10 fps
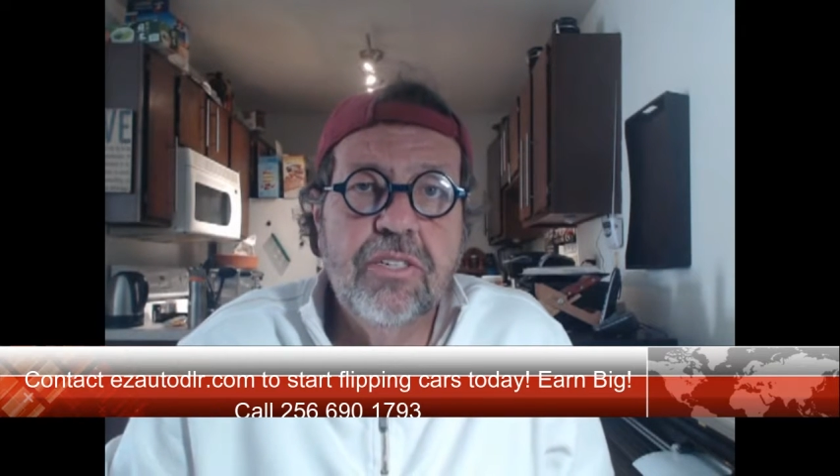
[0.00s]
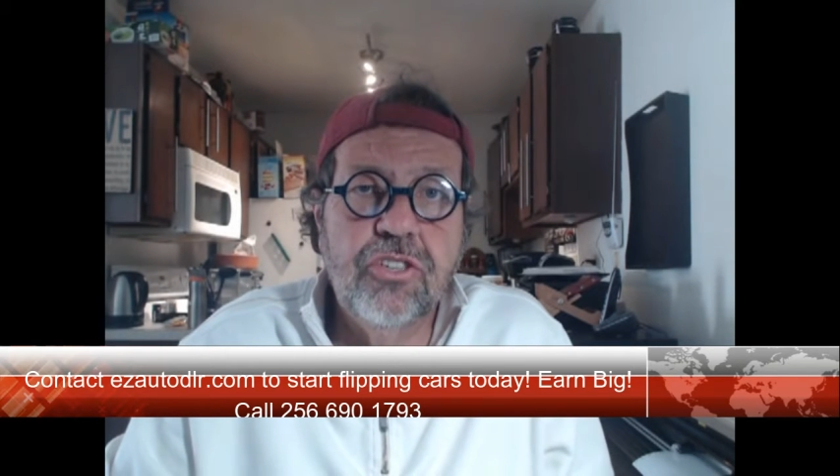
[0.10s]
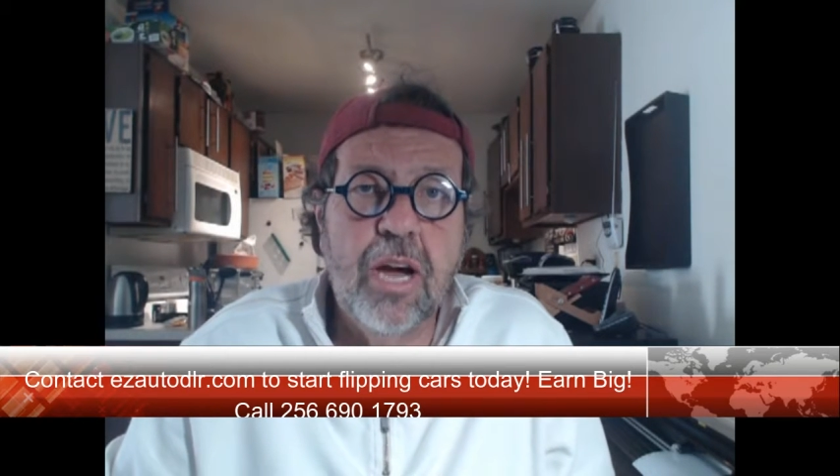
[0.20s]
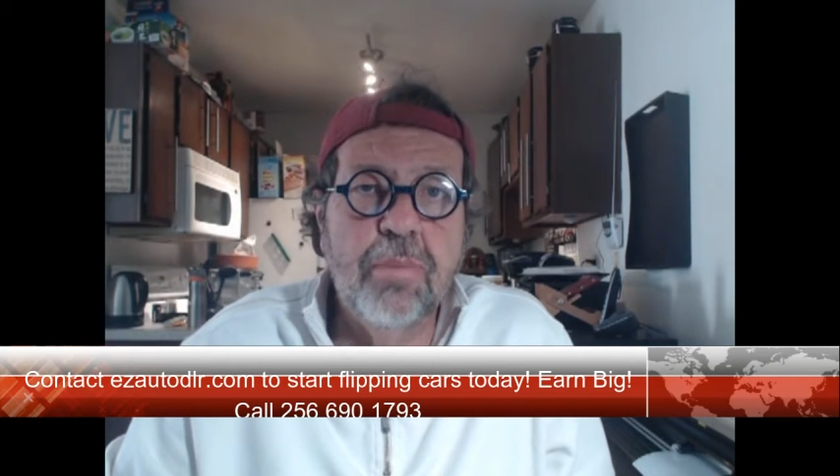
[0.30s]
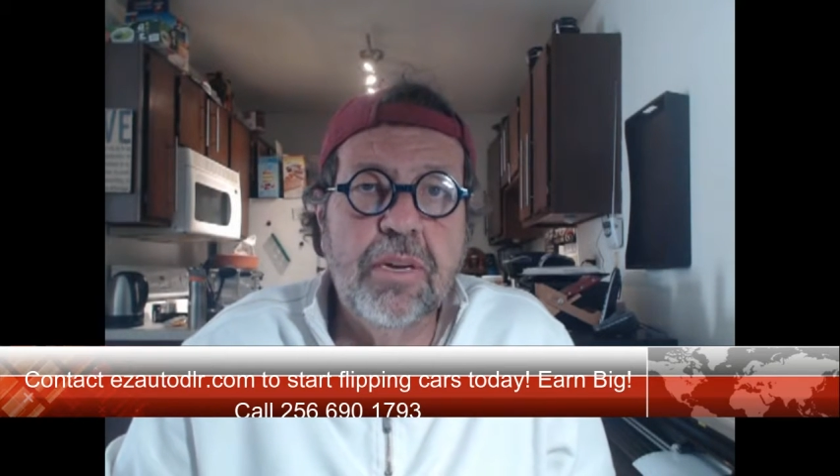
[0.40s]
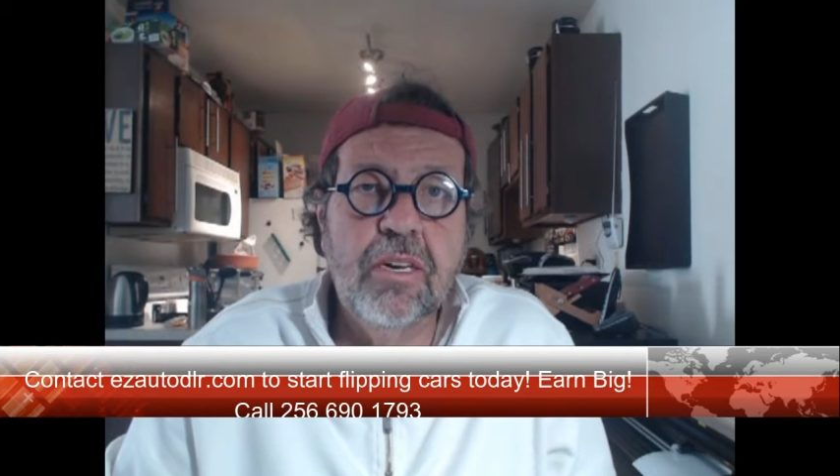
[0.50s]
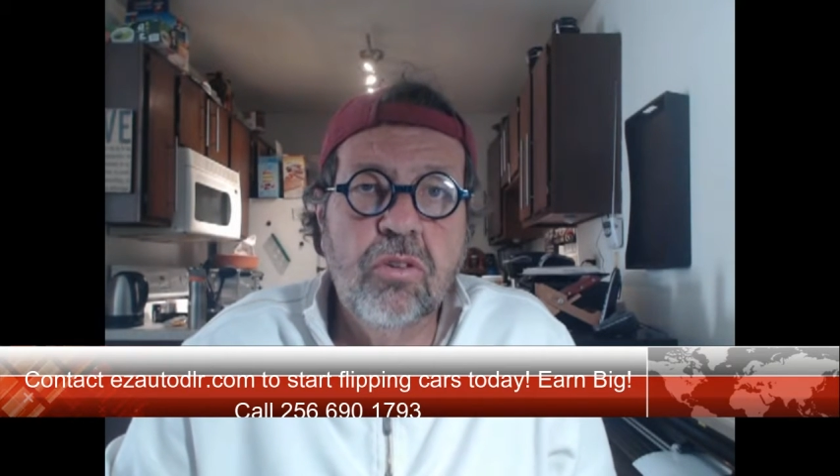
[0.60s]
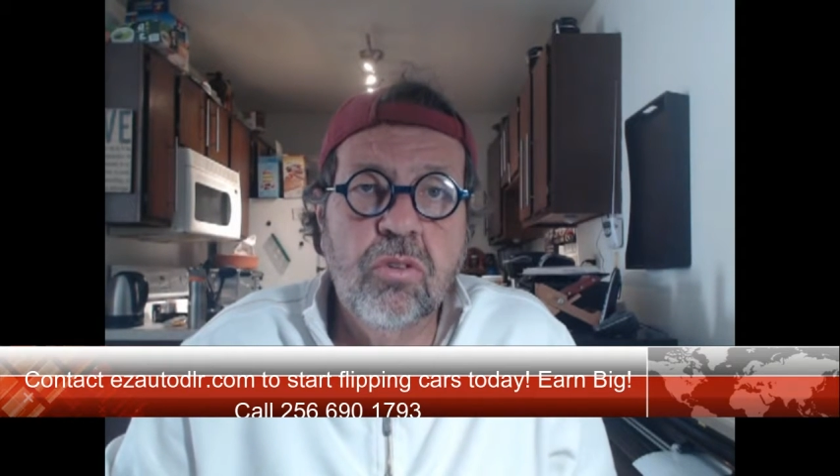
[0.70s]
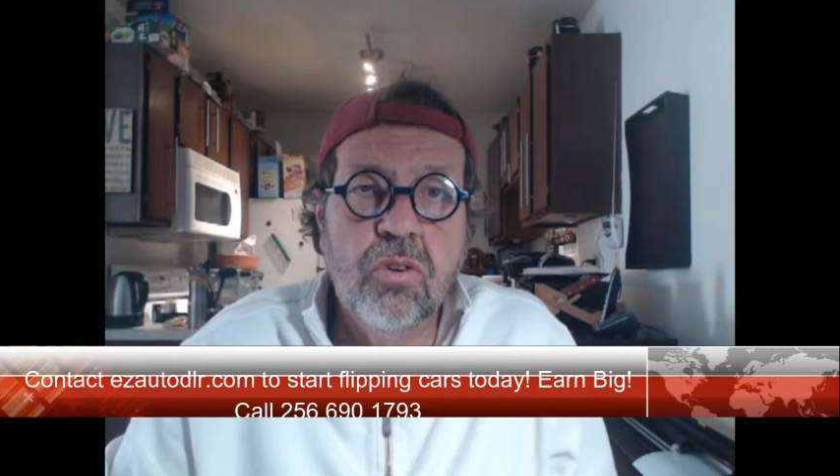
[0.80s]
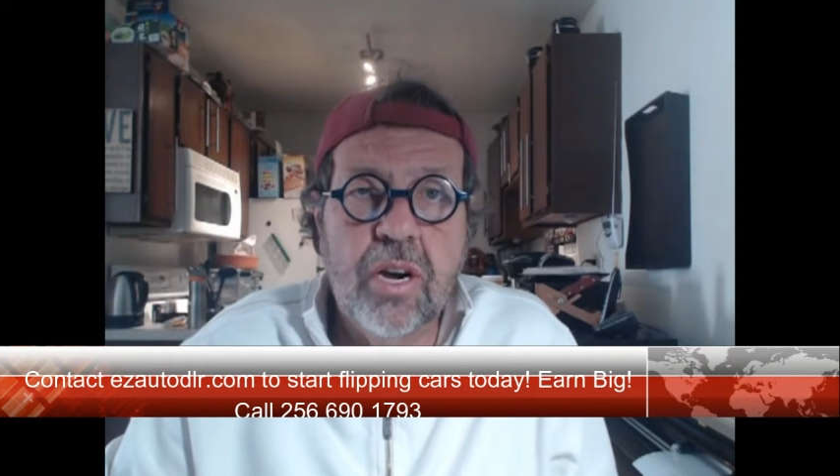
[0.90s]
shopping
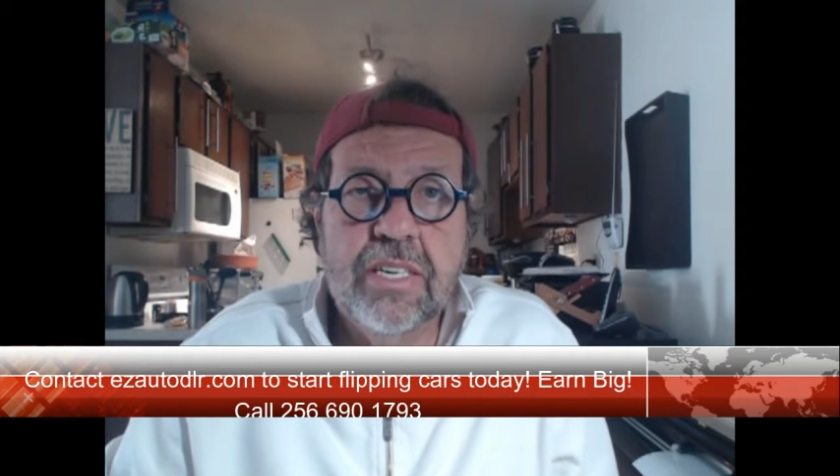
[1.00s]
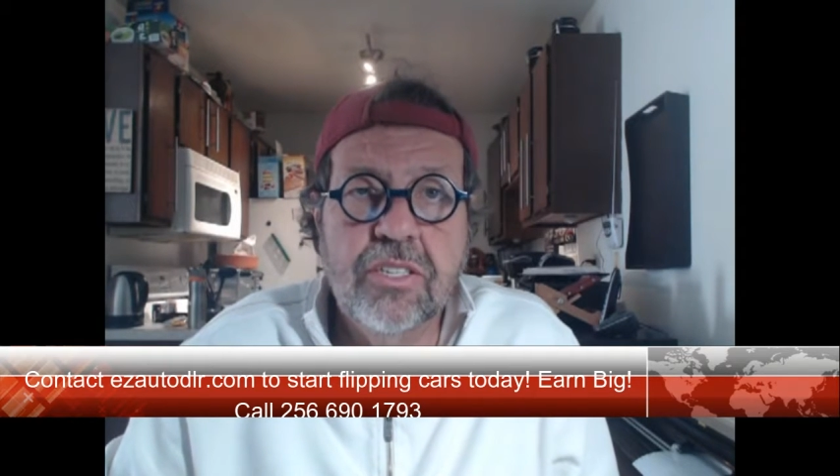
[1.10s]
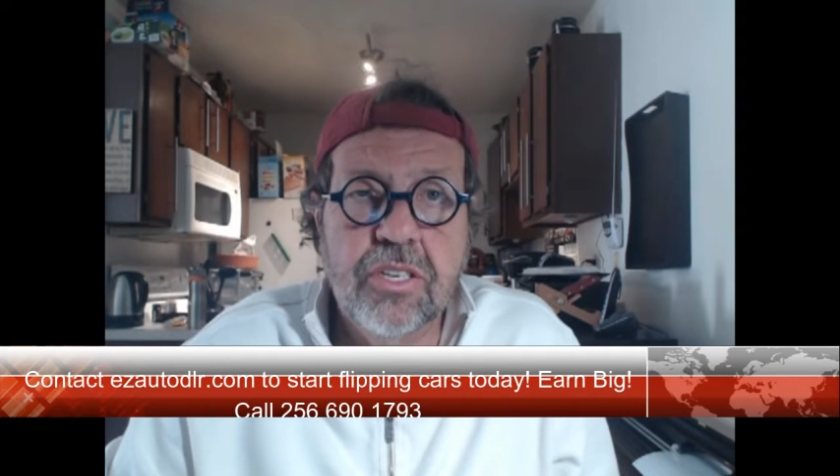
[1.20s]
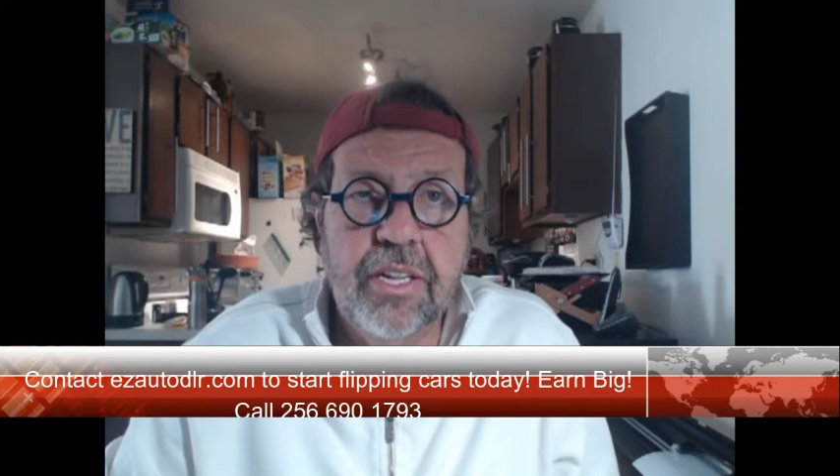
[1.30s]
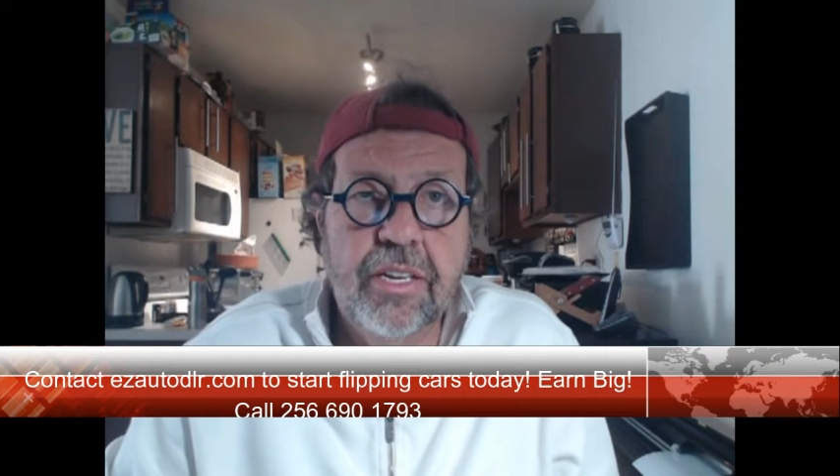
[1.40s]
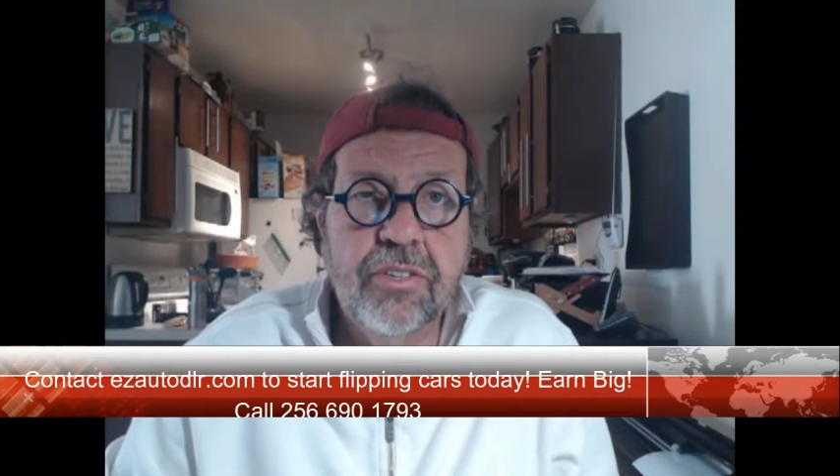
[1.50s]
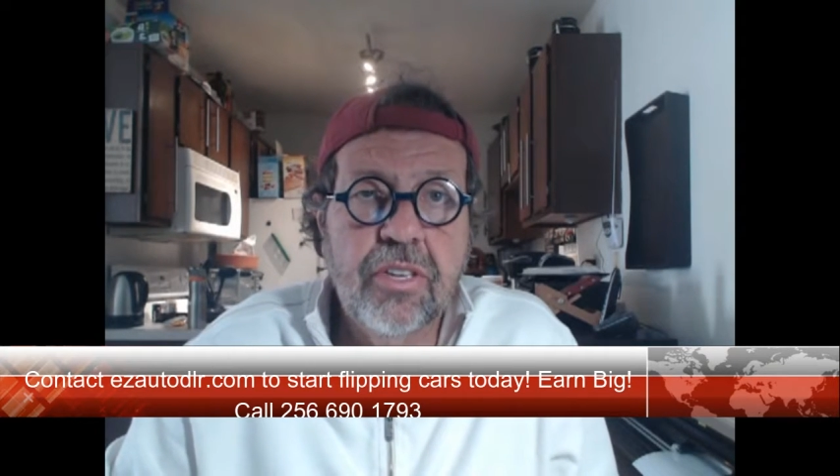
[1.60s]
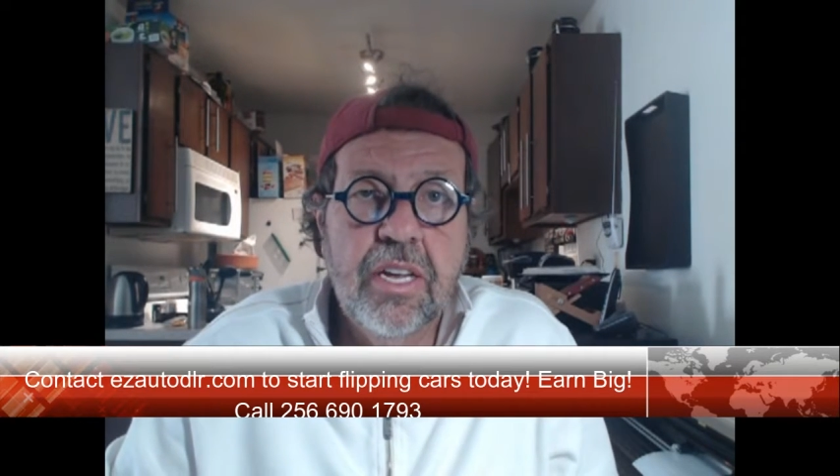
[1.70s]
on Craigslist